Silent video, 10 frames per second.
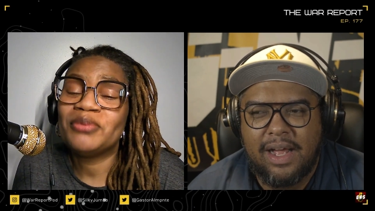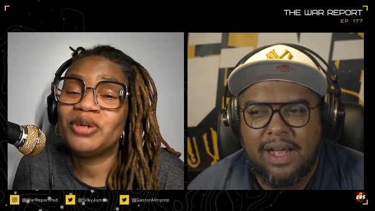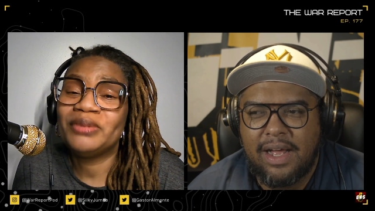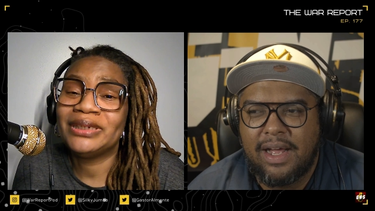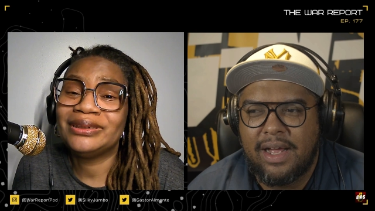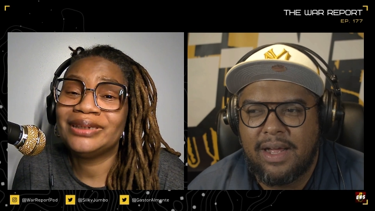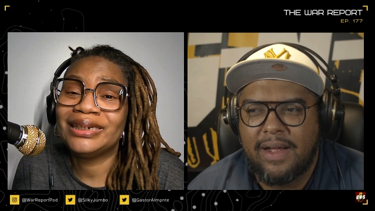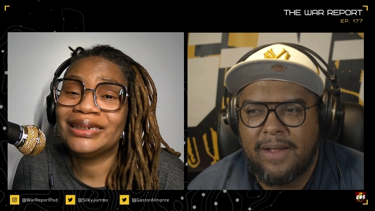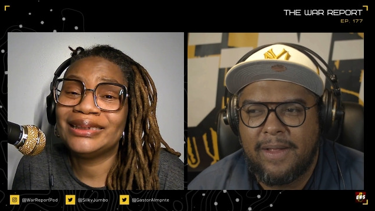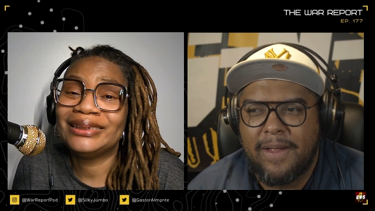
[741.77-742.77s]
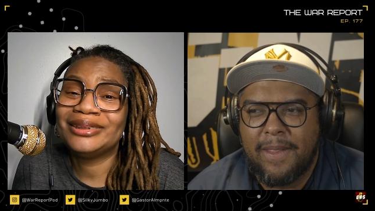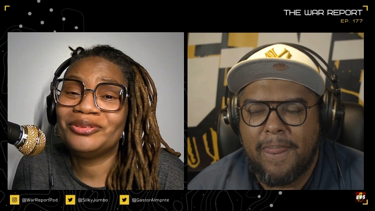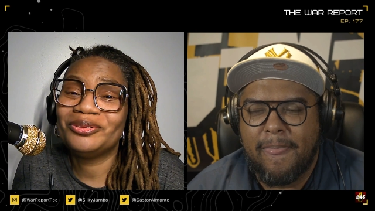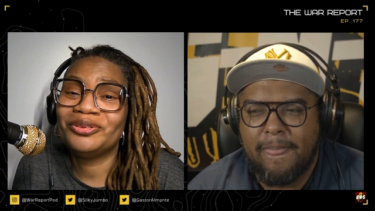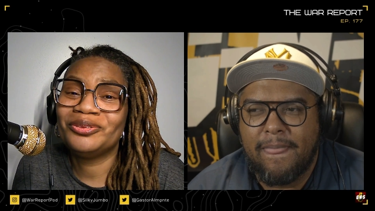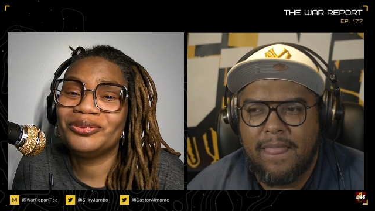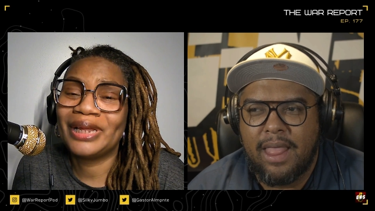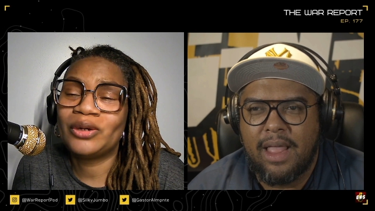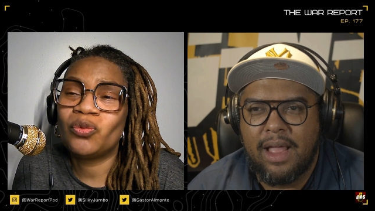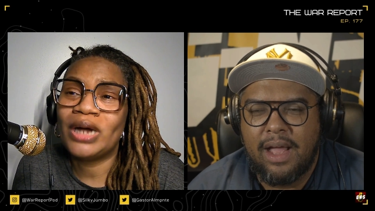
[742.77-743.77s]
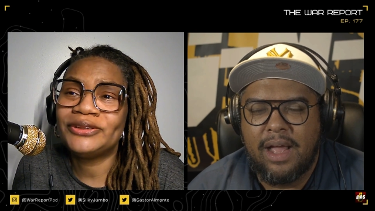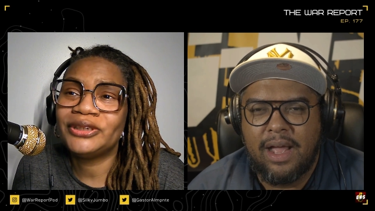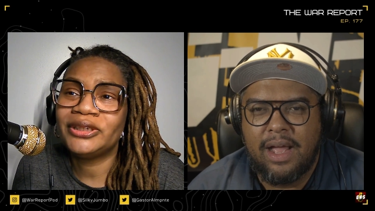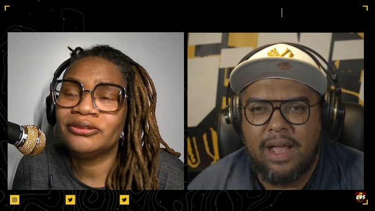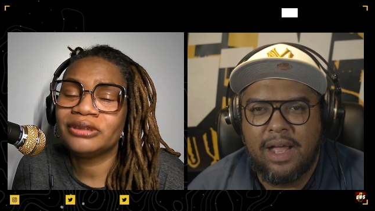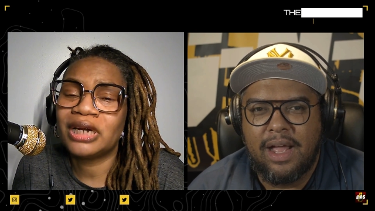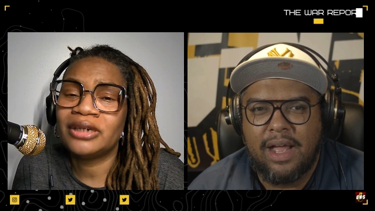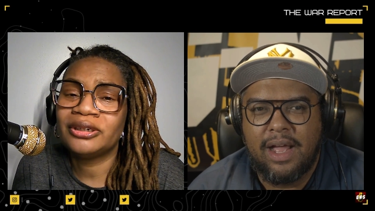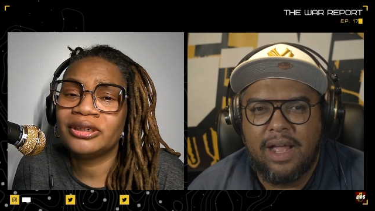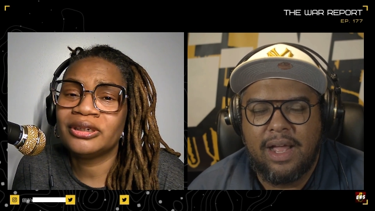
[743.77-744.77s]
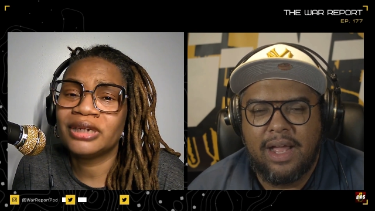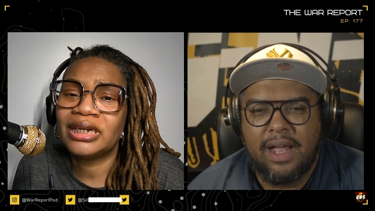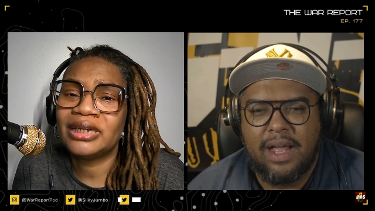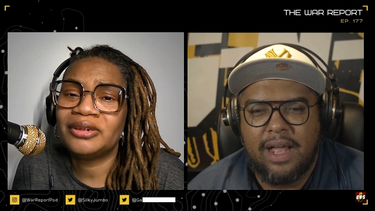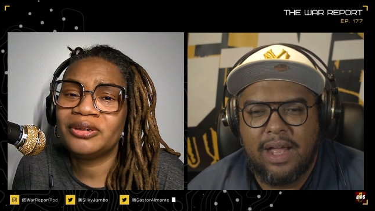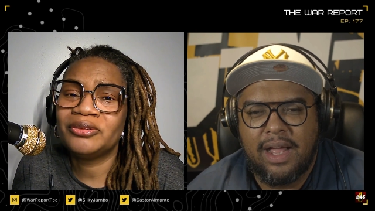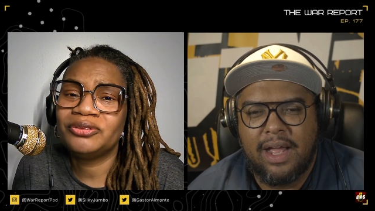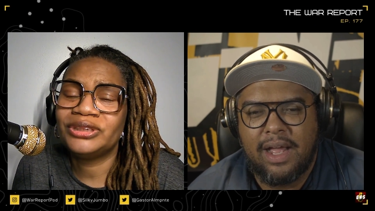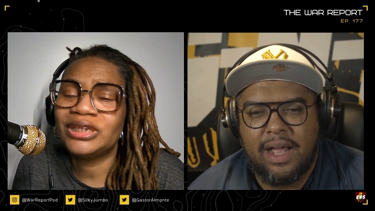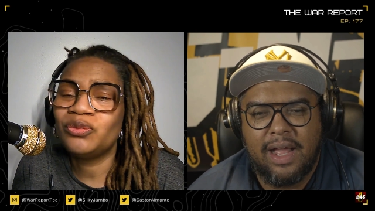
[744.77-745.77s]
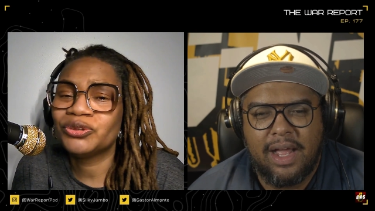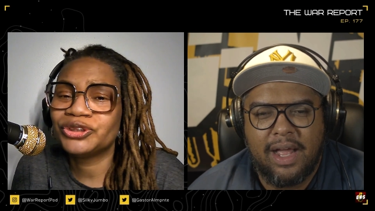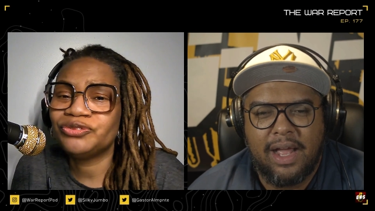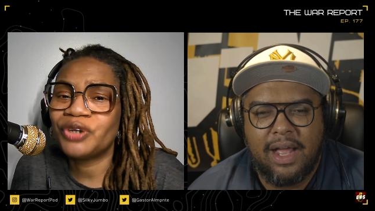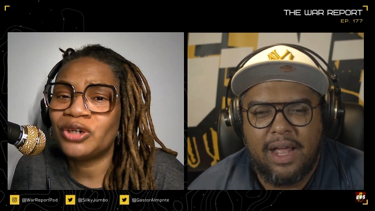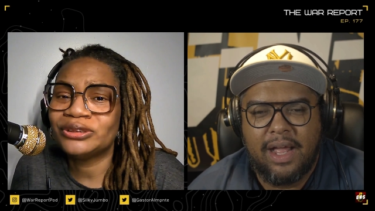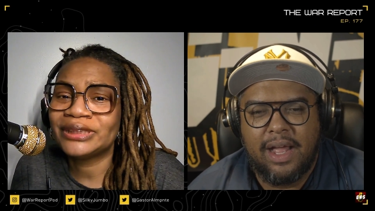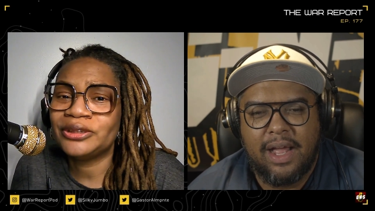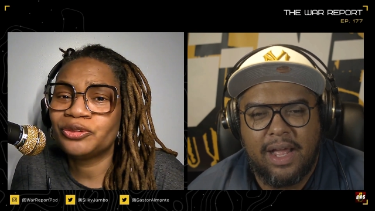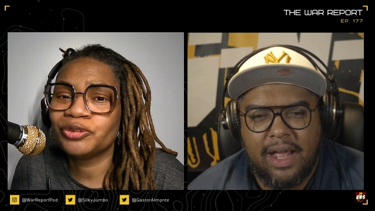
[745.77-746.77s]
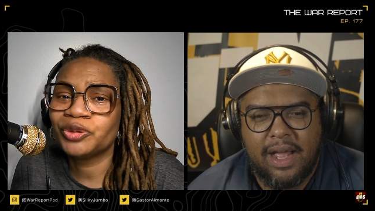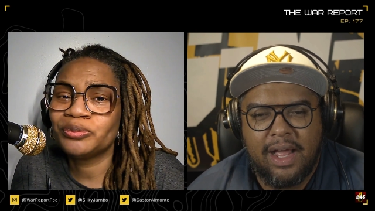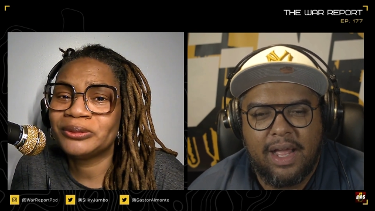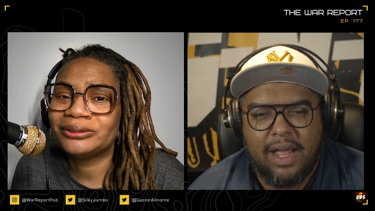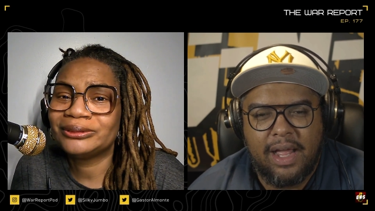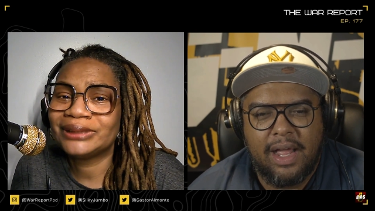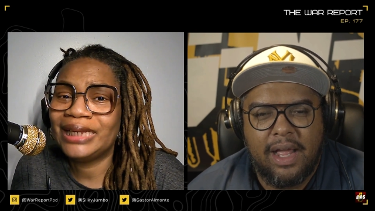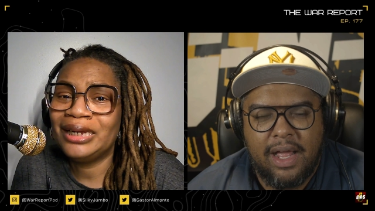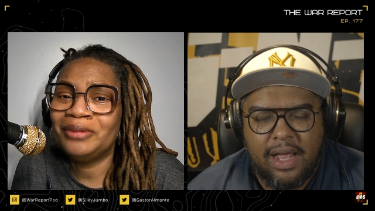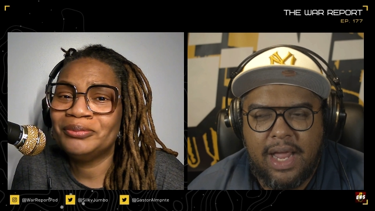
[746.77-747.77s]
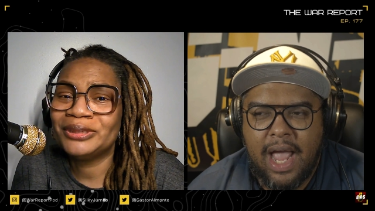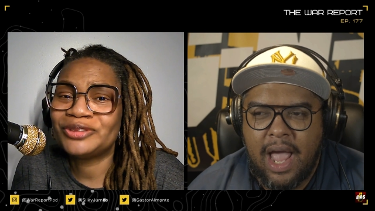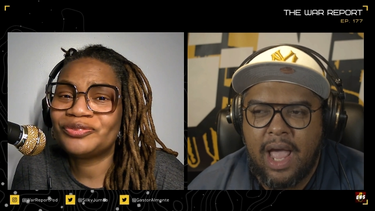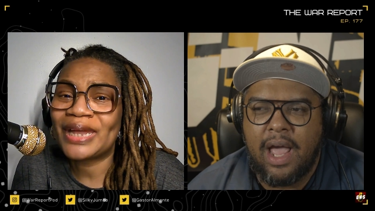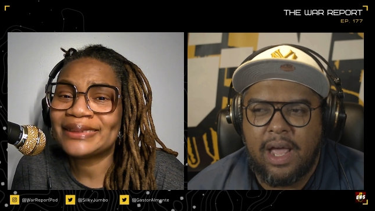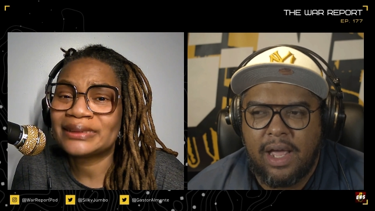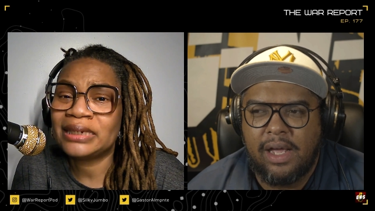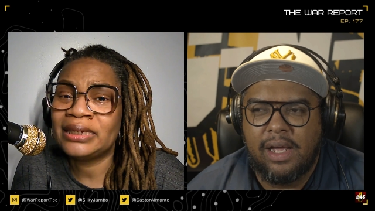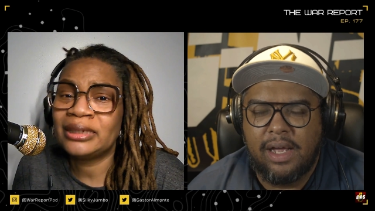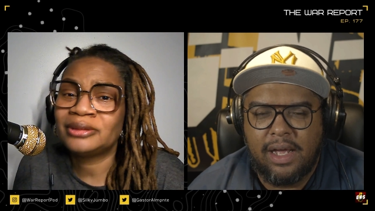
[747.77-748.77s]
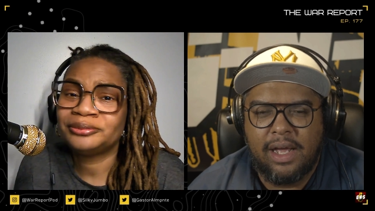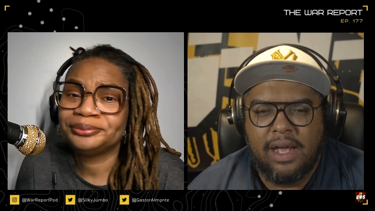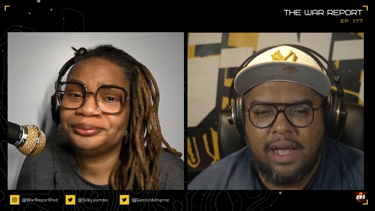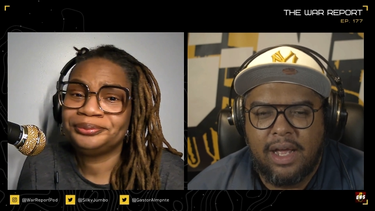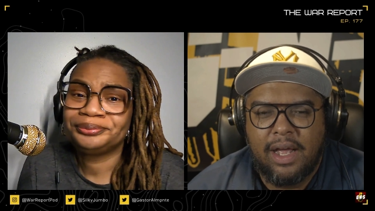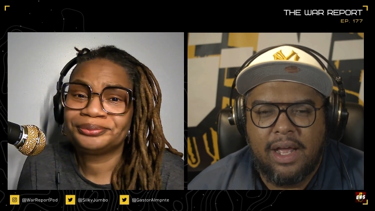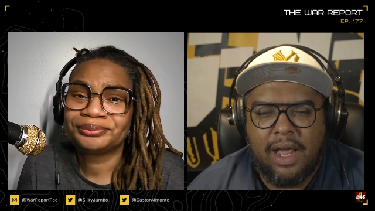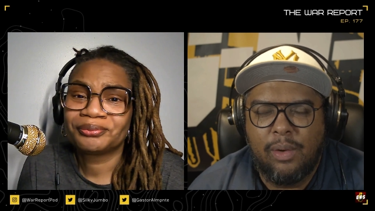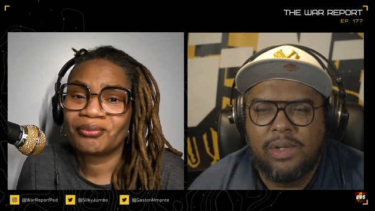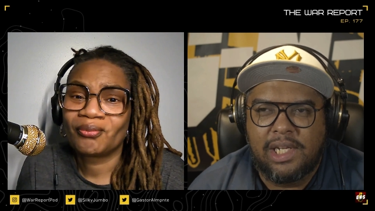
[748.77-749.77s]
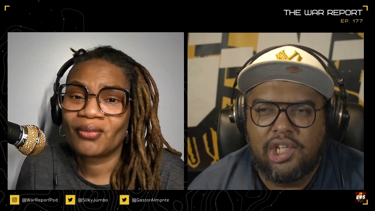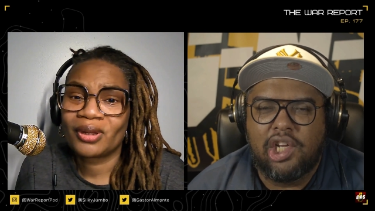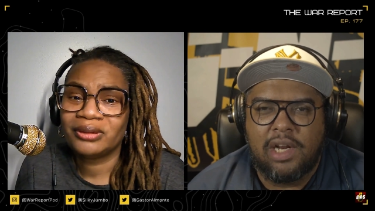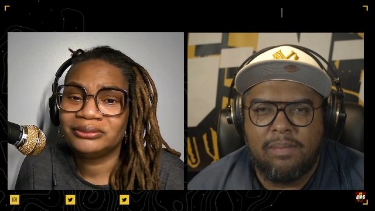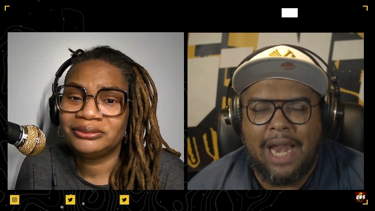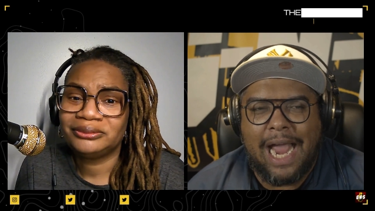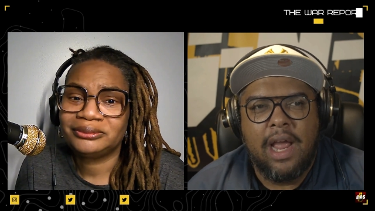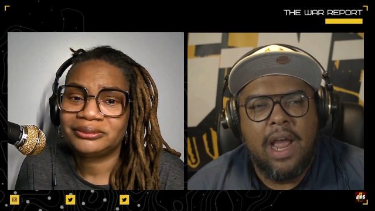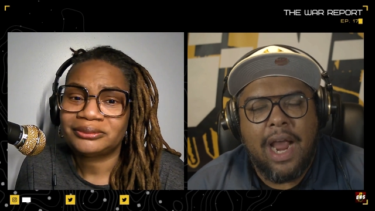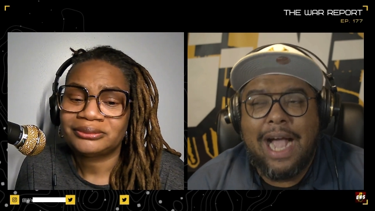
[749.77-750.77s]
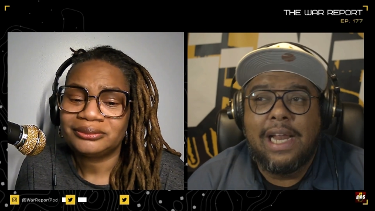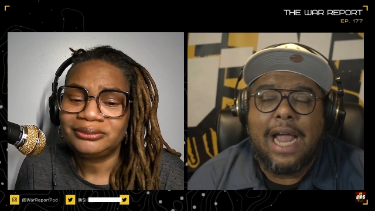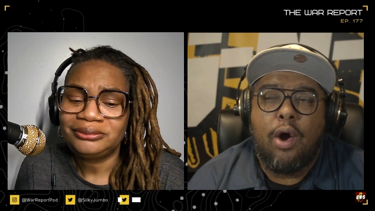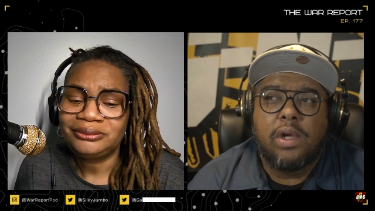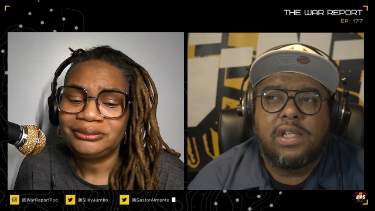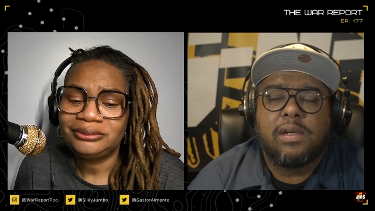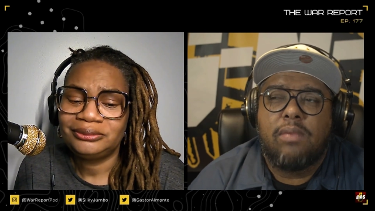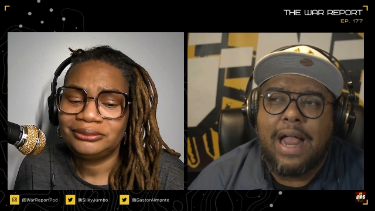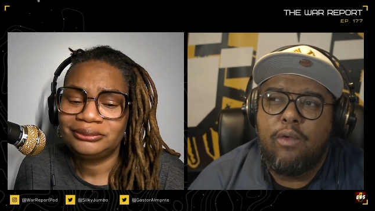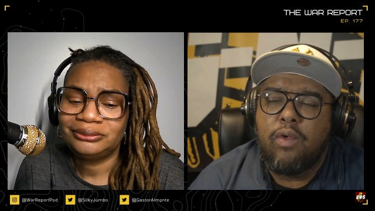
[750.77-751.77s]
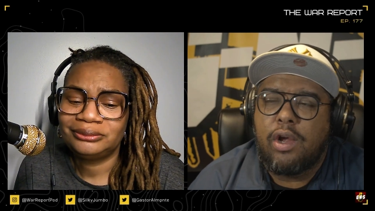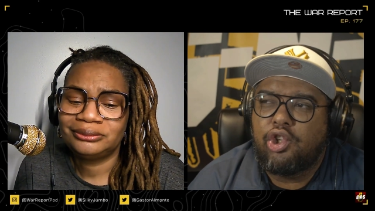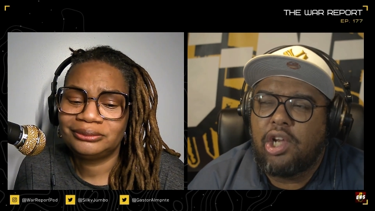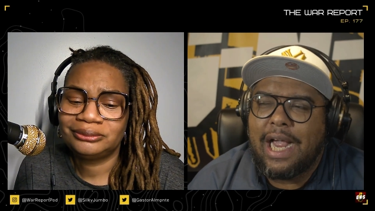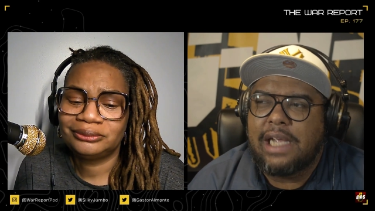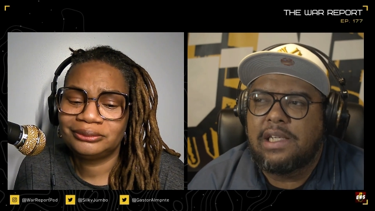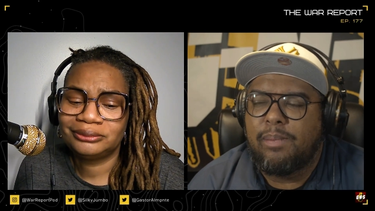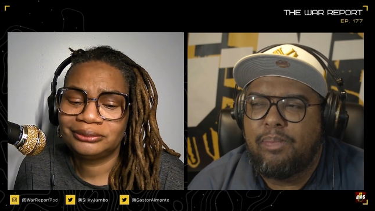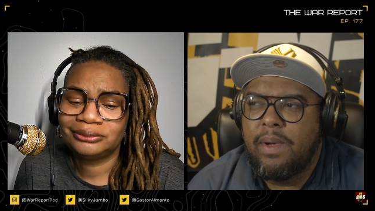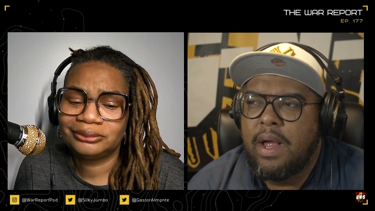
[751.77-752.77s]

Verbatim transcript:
Speaker 1: that moment, uh, like watching your daughter uh, and seeing where she falls in the group.
Speaker 2: Um, yeah. Fascinating. It was legitimate. Like, cause like on some like real shit, like as a,